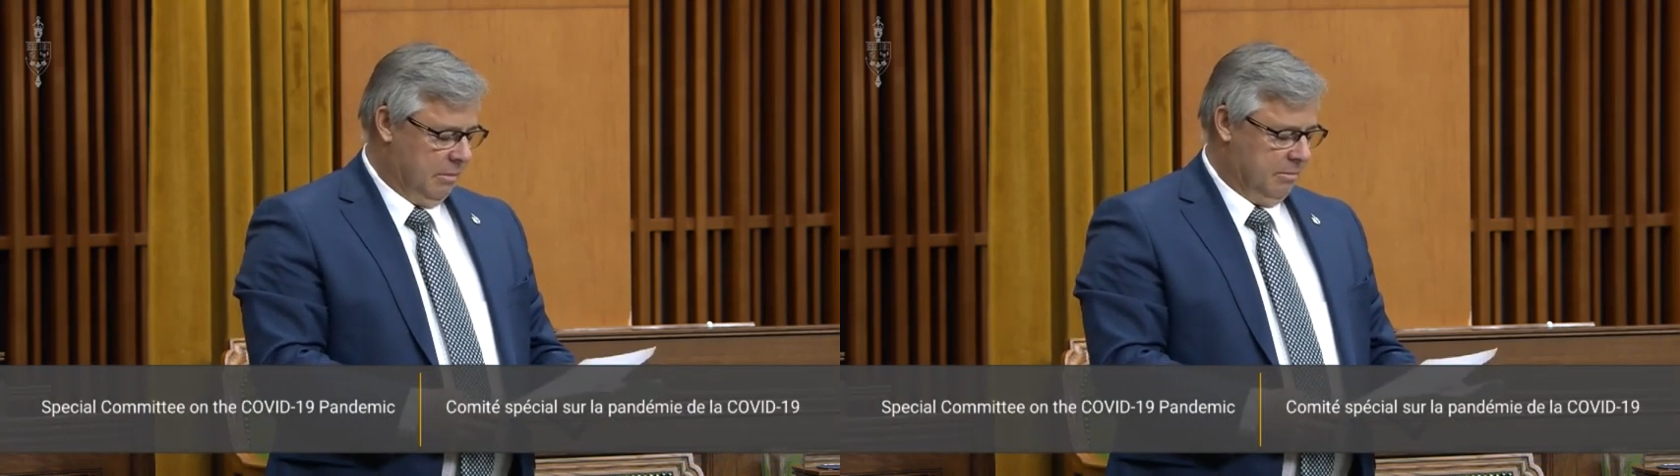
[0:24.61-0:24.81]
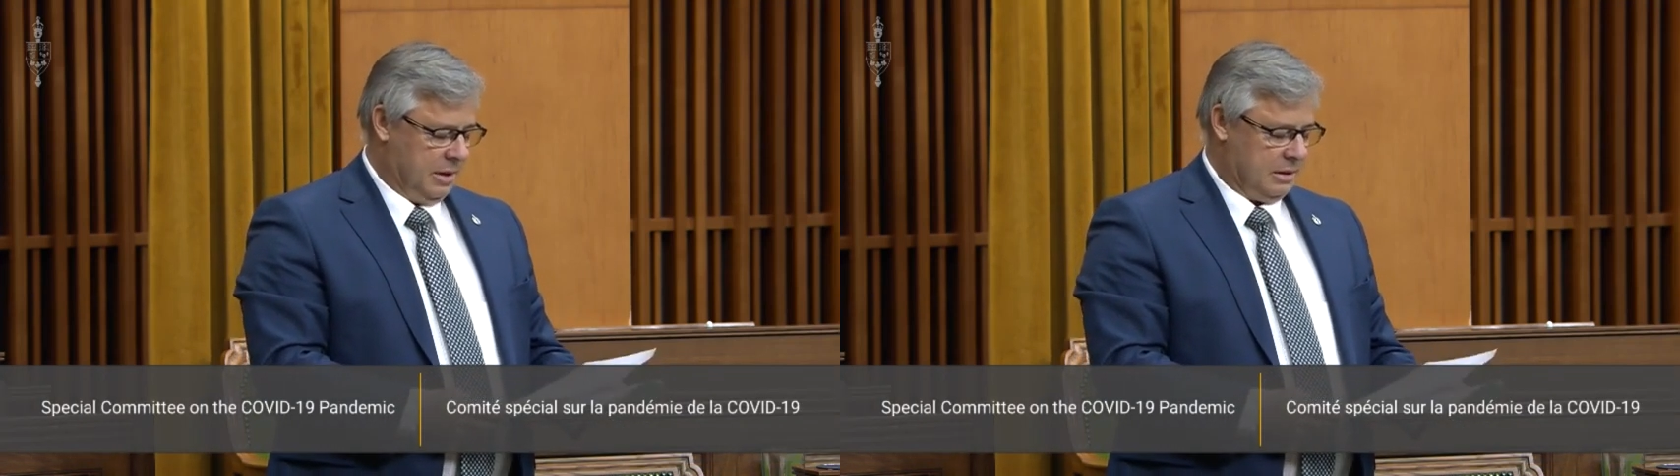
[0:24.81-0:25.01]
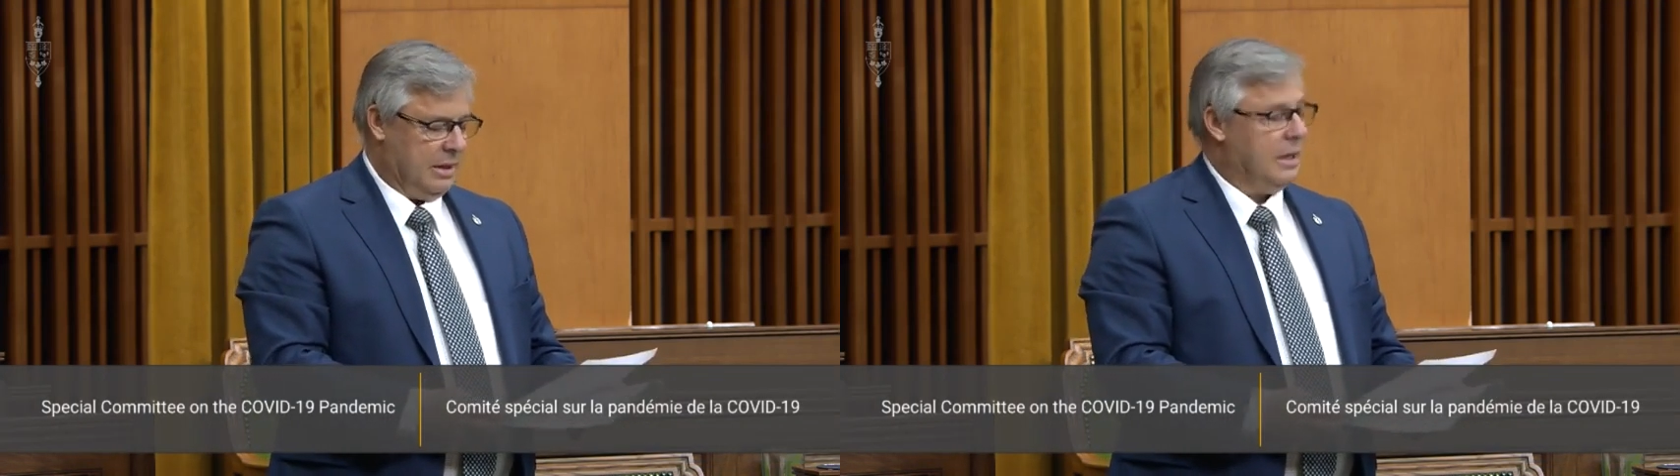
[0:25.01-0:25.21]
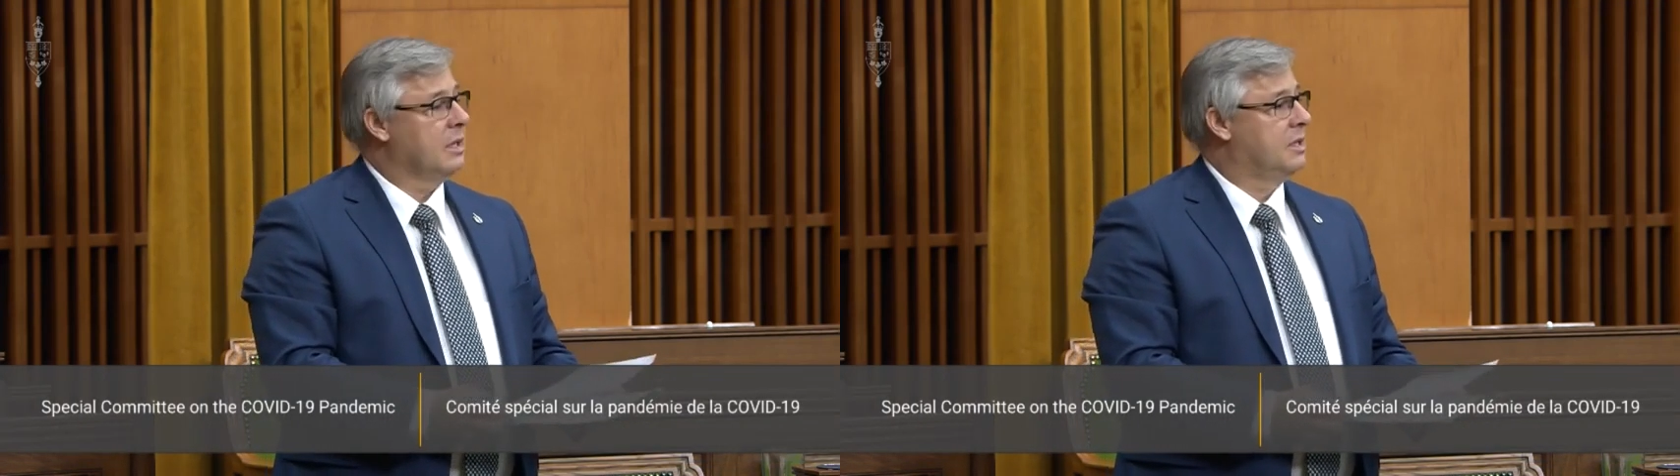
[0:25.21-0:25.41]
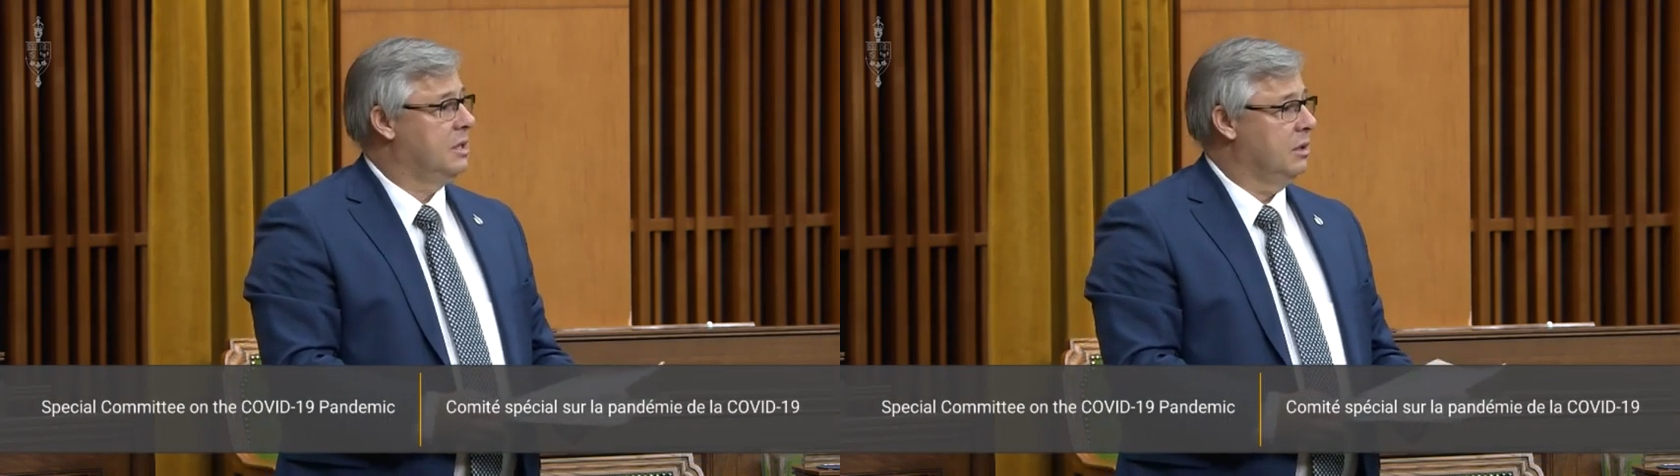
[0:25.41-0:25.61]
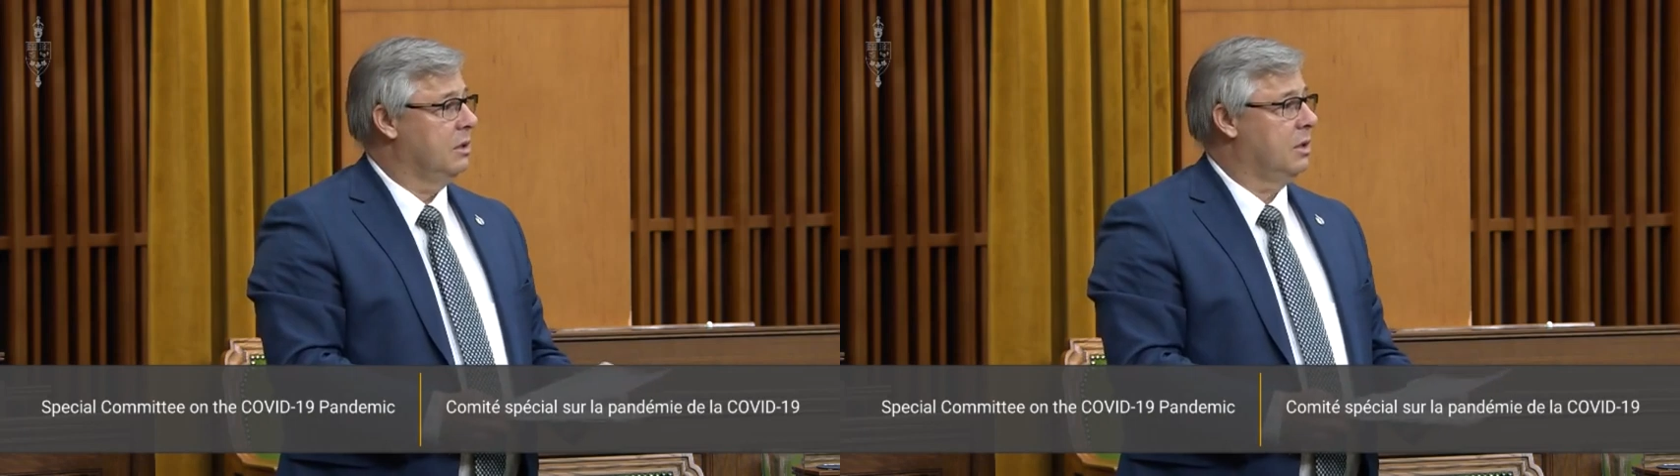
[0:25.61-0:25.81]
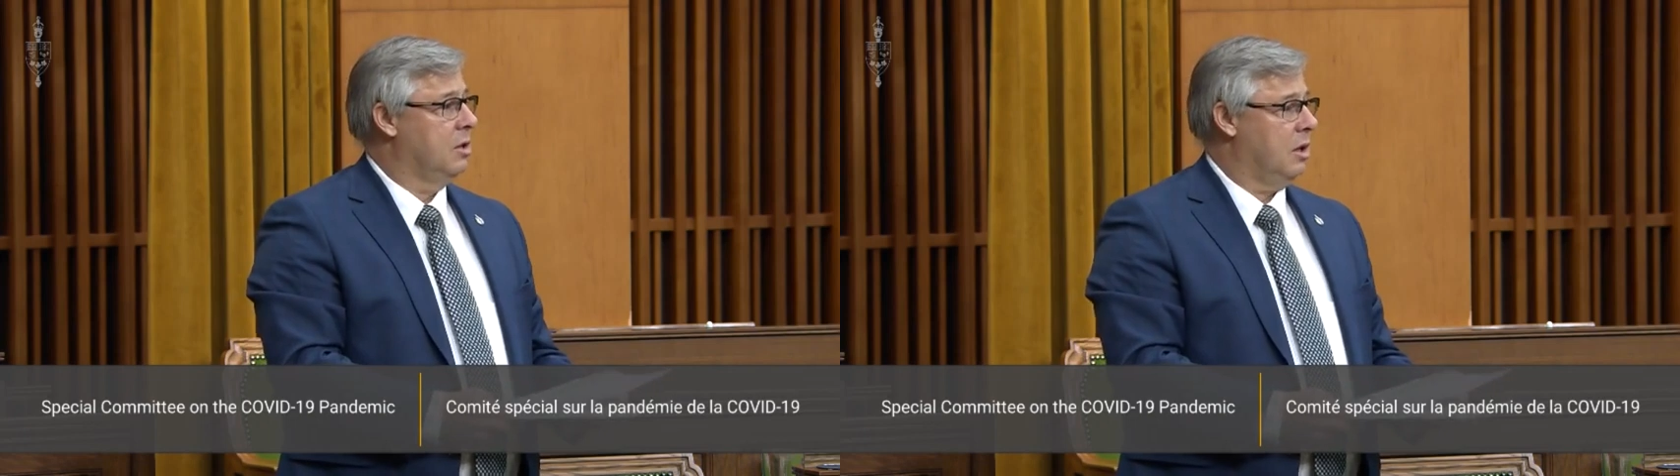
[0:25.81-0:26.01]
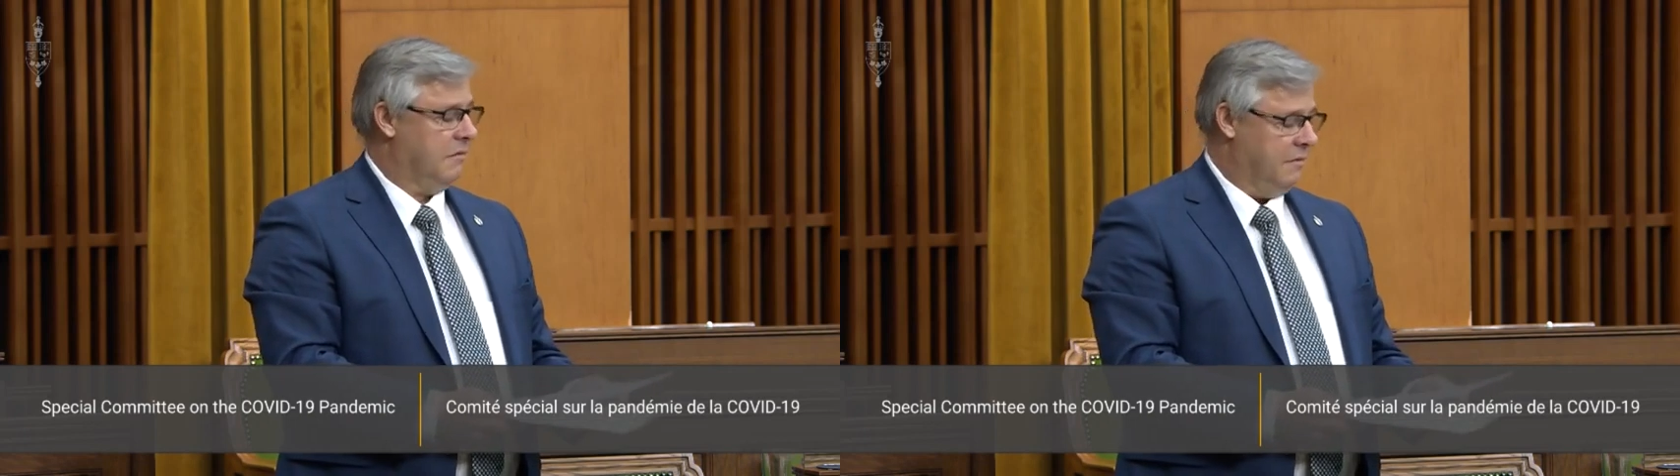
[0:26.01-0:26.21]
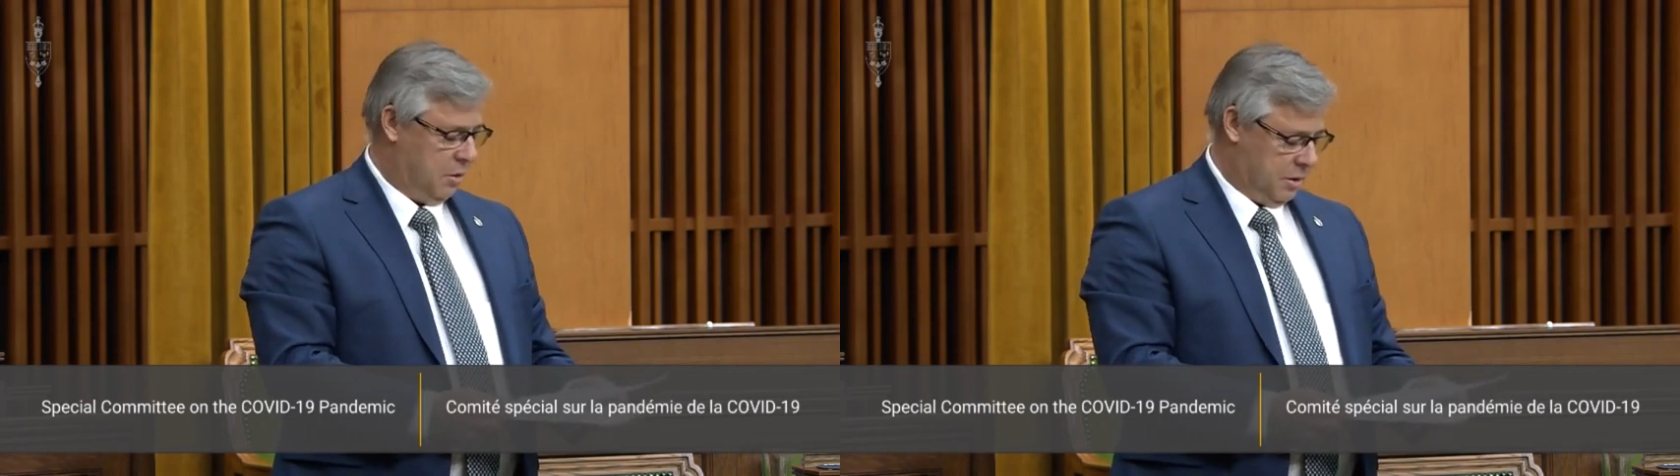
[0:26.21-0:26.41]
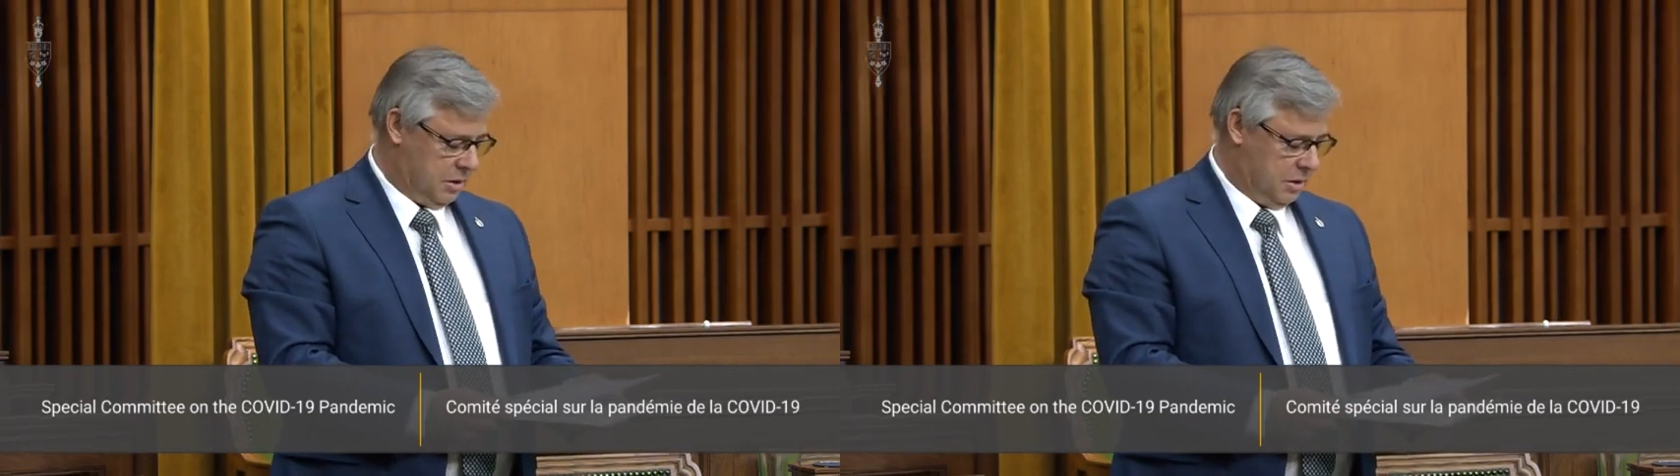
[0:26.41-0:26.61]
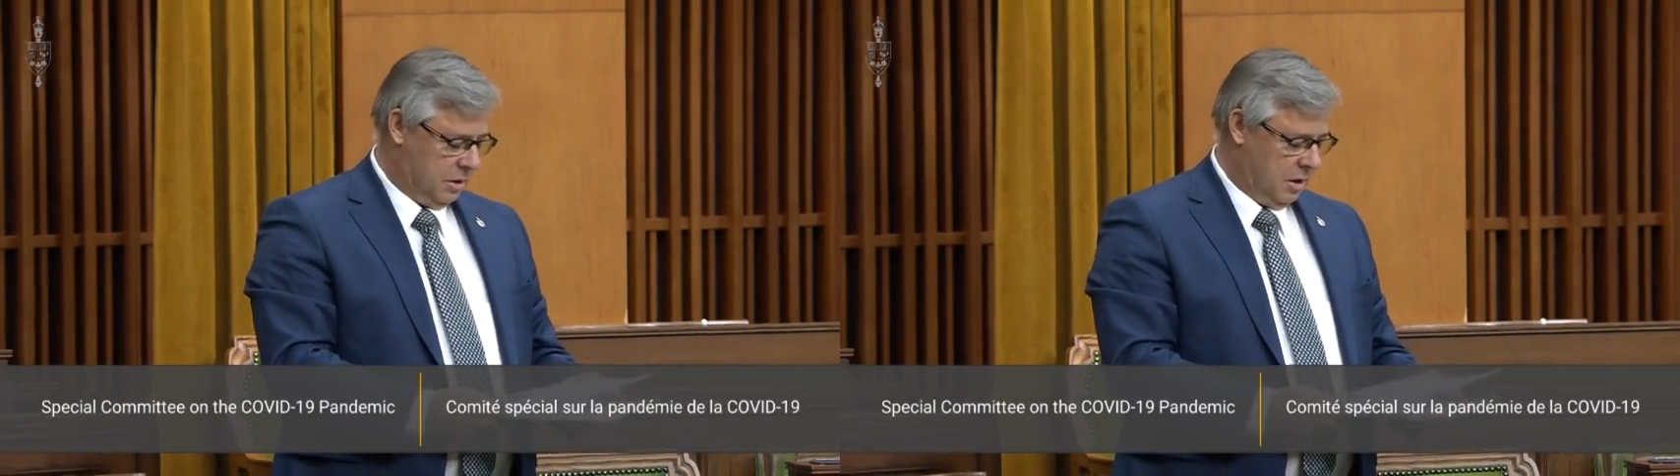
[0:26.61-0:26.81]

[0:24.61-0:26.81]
but they still cannot afford it.